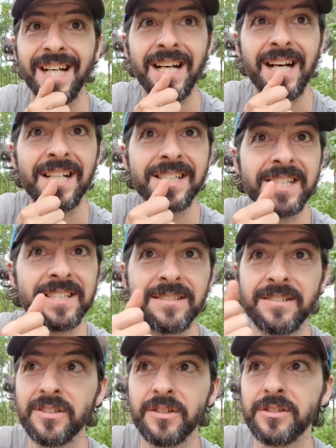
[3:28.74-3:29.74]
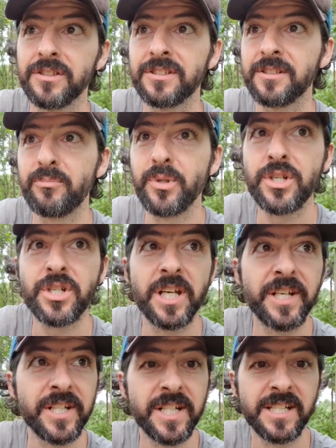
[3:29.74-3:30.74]
And then, you know, you just
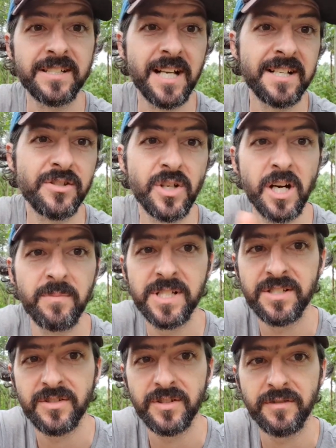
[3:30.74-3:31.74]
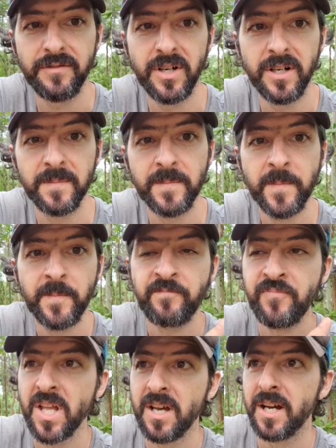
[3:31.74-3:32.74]
appreciate it. It's as you come into the farm,
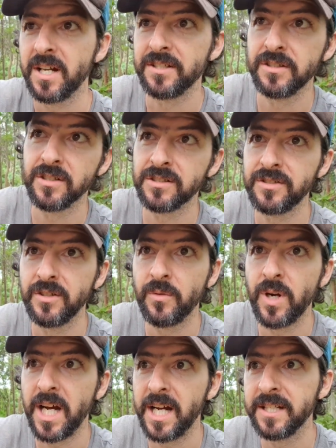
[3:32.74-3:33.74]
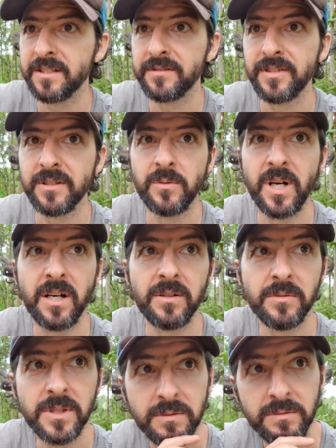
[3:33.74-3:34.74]
and you look to your right and you think, wow,
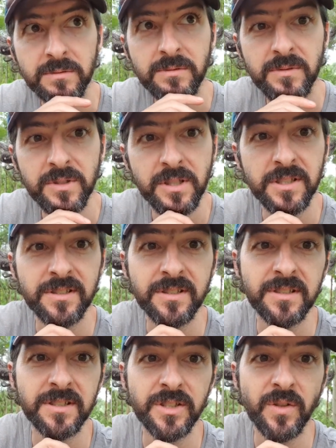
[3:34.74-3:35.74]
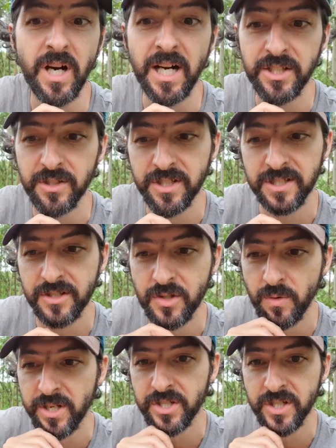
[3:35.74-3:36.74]
well, because, you know, I knew the
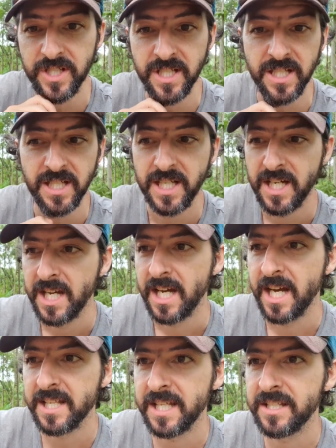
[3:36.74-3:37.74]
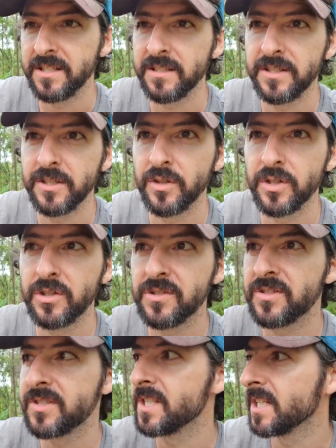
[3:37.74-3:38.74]
situation here. And then, you know, you could
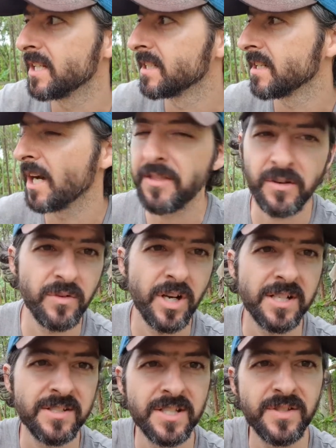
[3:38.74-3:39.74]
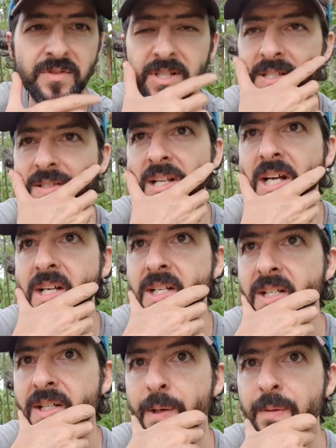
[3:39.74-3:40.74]
see other grasses, things like
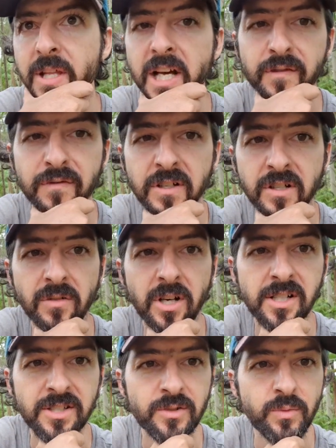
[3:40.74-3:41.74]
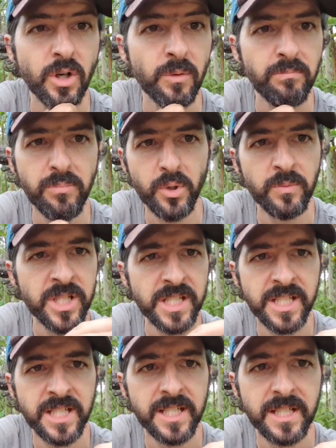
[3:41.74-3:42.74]
the elephant grass as well, booming in
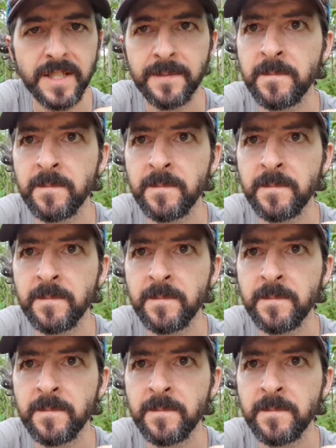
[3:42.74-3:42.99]
here.